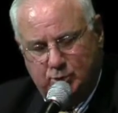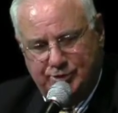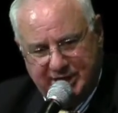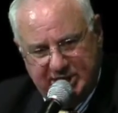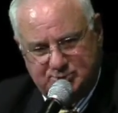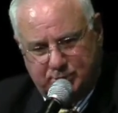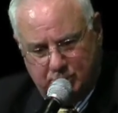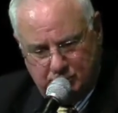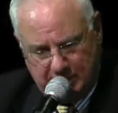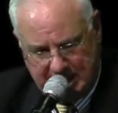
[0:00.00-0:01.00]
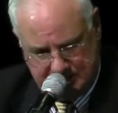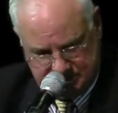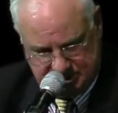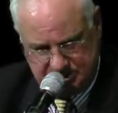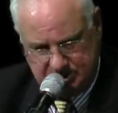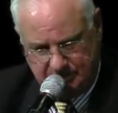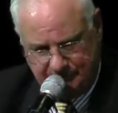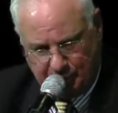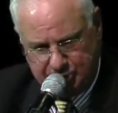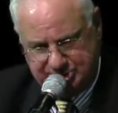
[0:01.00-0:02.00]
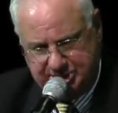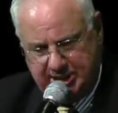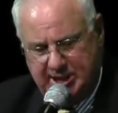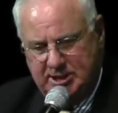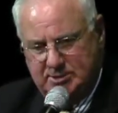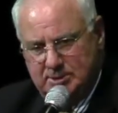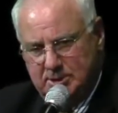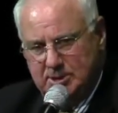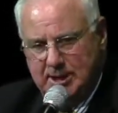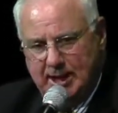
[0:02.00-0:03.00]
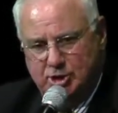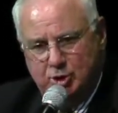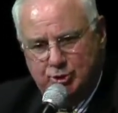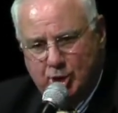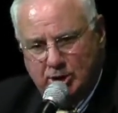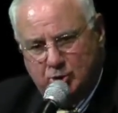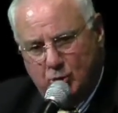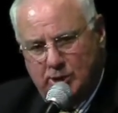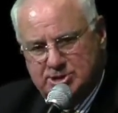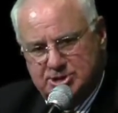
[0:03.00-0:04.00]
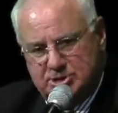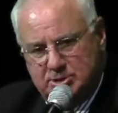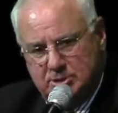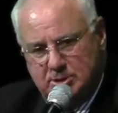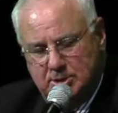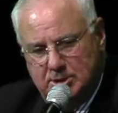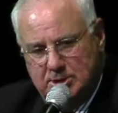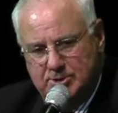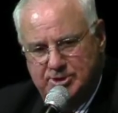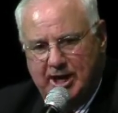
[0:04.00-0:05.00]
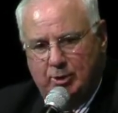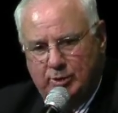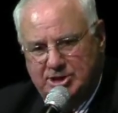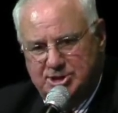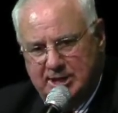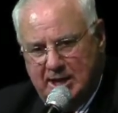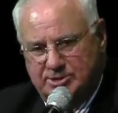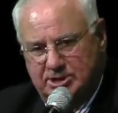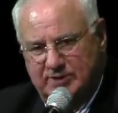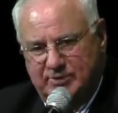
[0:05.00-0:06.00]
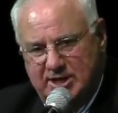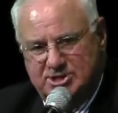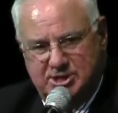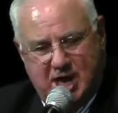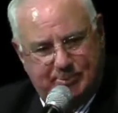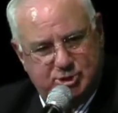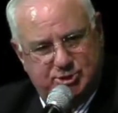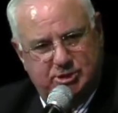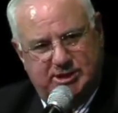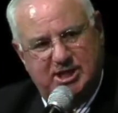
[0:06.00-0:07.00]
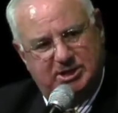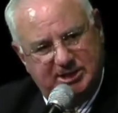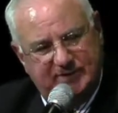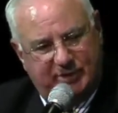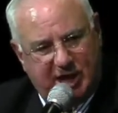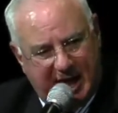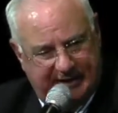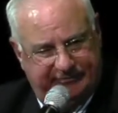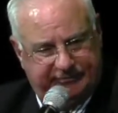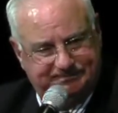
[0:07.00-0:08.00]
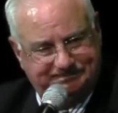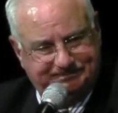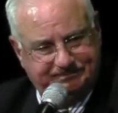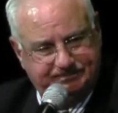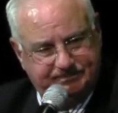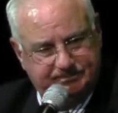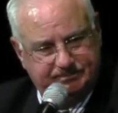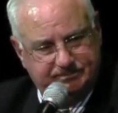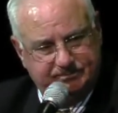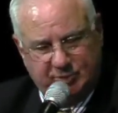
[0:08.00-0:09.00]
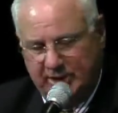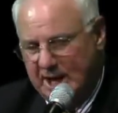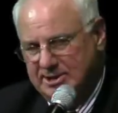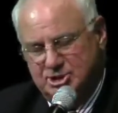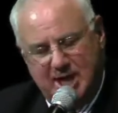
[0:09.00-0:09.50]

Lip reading: Well, these programs, First Tee and Youth on Course, they're reaching out to give kids an opportunity to live a life. And I